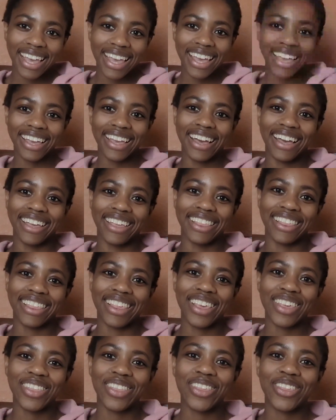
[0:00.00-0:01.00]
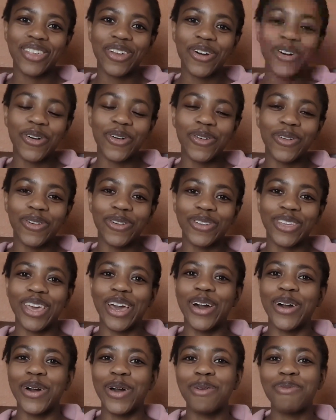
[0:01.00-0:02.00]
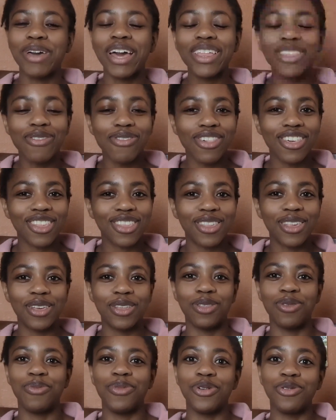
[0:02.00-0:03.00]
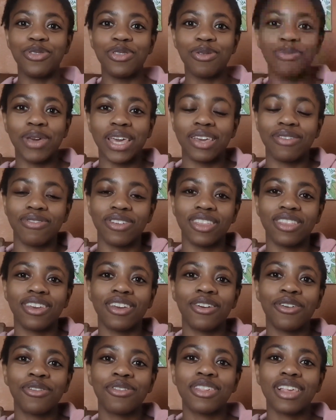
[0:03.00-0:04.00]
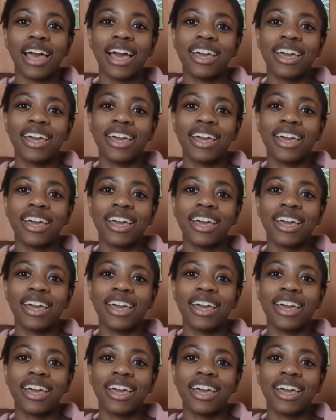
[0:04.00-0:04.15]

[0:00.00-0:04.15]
Hey guys, so yeah, I'm kind of just in the mood to make videos.